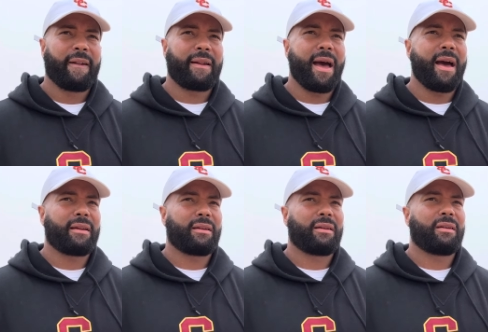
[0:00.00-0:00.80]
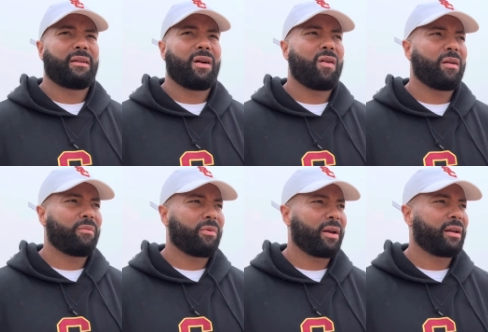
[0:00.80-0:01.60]
not
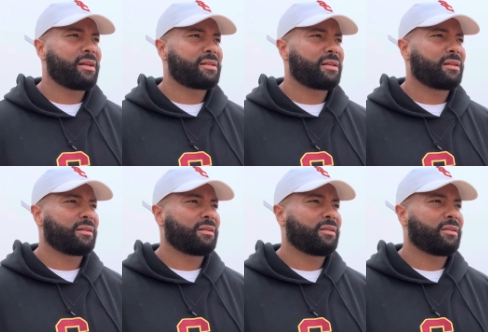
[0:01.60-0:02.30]
heartbreaking as in